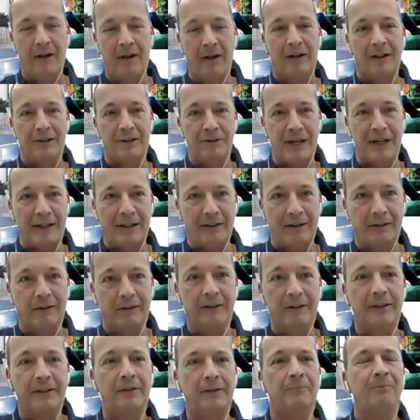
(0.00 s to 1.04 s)

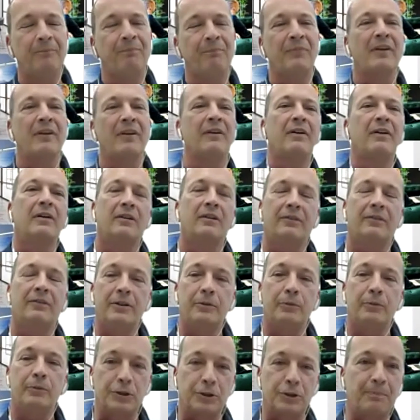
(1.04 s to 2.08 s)
Secondly, the
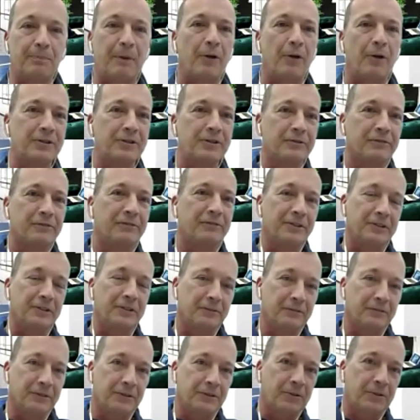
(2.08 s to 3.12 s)
responsiveness of the
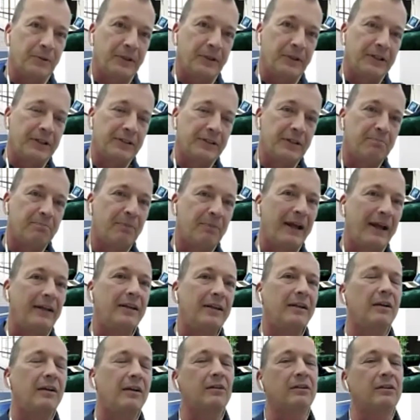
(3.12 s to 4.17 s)
screen is depending
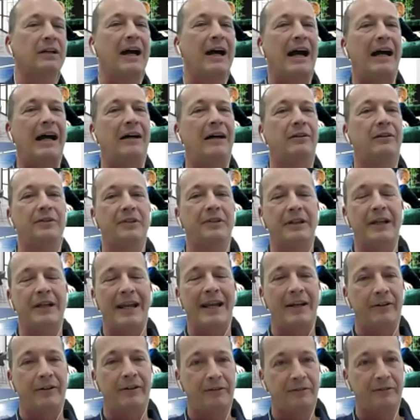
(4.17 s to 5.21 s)
on how the
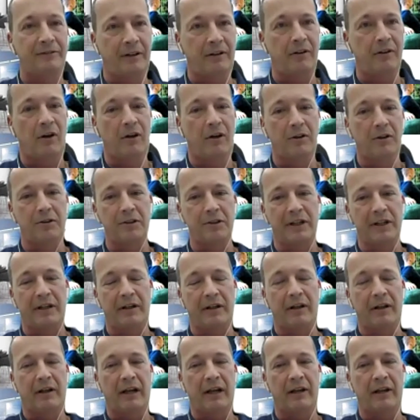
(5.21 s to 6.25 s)
inner technology and
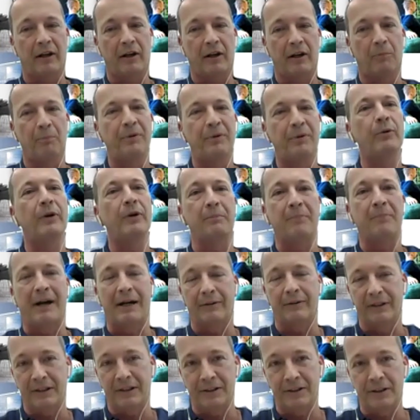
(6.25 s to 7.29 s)
the computing power
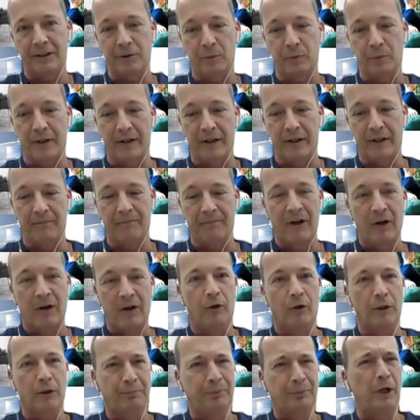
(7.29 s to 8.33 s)
that sits within, or the
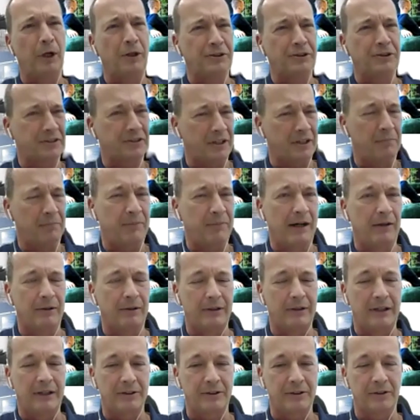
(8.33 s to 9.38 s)
processing power, I
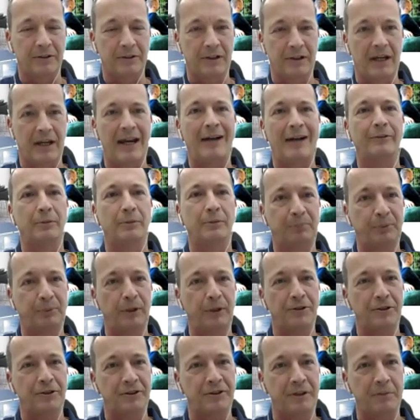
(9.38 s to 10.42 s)
should say, how the
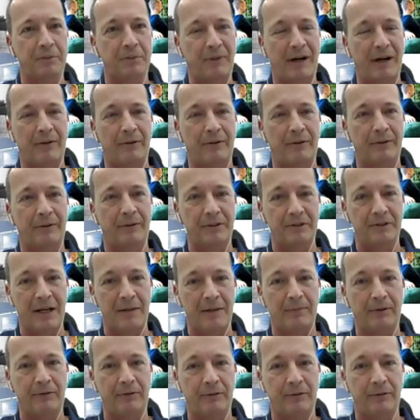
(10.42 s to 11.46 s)
processing power is able
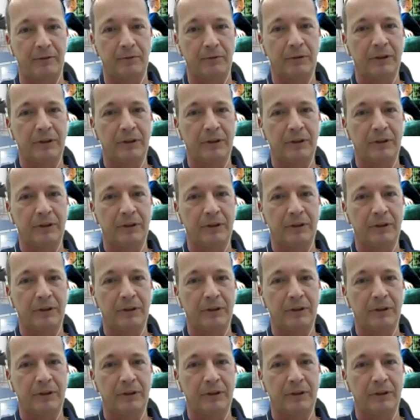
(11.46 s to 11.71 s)
to